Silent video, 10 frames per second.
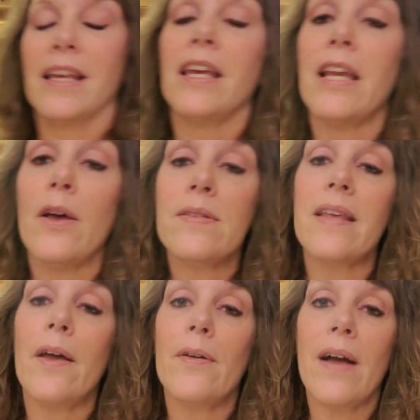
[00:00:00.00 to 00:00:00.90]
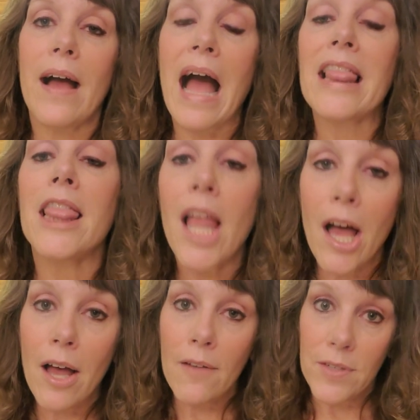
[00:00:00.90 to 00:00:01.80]
You know, so I
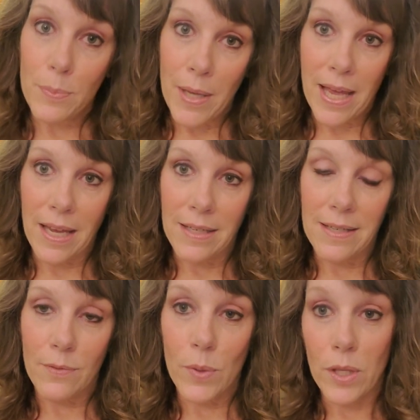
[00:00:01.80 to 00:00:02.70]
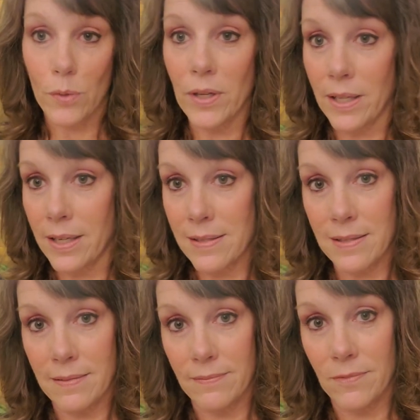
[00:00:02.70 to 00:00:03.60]
love to paint with
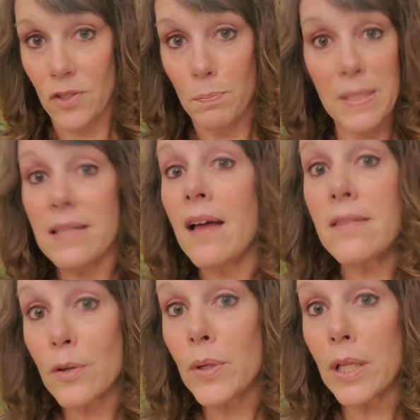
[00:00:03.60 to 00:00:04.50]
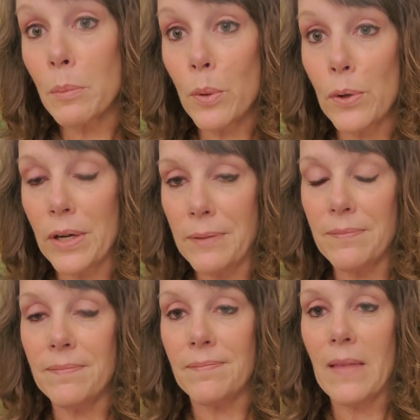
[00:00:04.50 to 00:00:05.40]
acrylics, besides acrylic pouring.
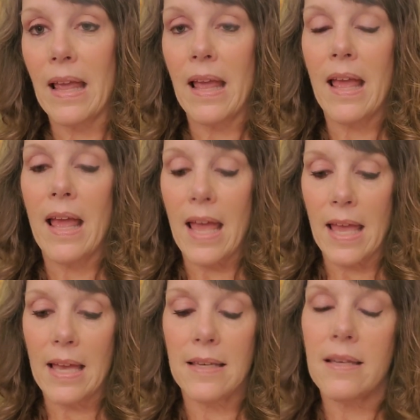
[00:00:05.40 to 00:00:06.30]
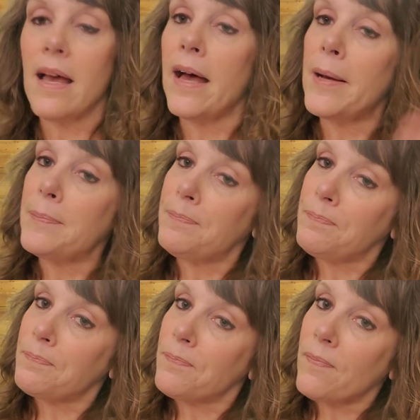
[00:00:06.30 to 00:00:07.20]
And
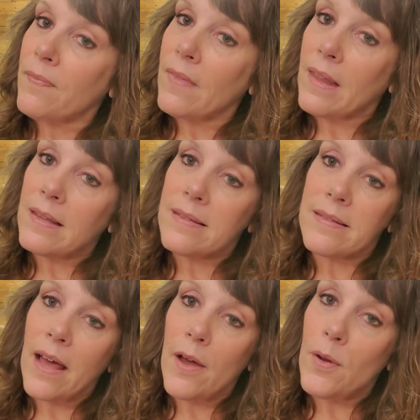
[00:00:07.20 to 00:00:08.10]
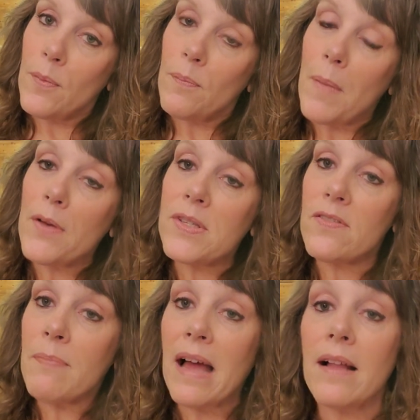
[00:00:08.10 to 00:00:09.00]
um, so most
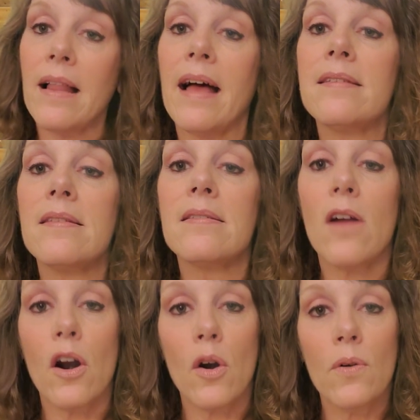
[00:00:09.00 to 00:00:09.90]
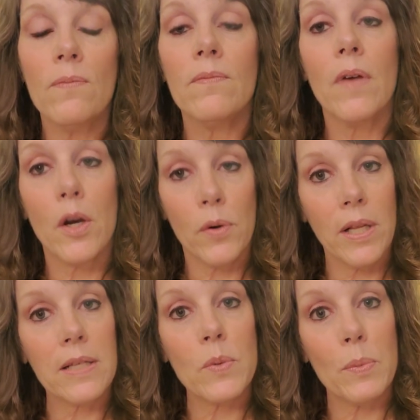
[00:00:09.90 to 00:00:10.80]
of my classes are
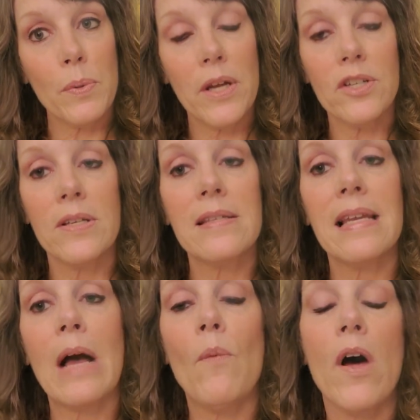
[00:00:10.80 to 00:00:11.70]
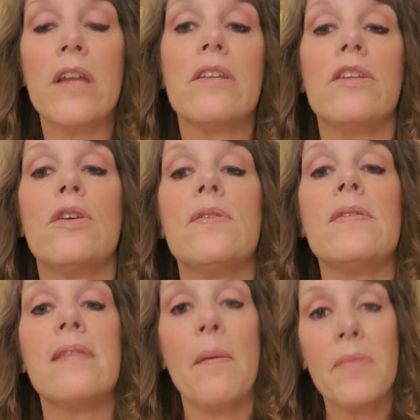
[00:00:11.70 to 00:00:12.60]
acrylics with brushes, and I wanted to do
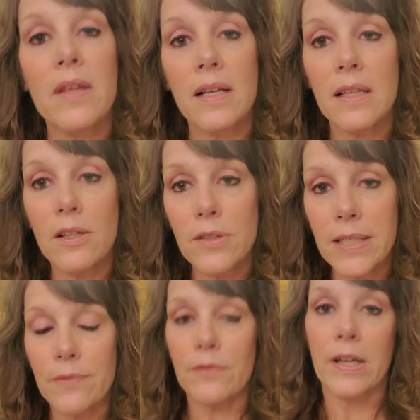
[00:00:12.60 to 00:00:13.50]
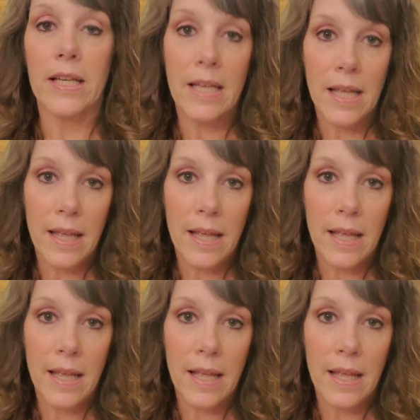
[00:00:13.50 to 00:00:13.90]
something a little different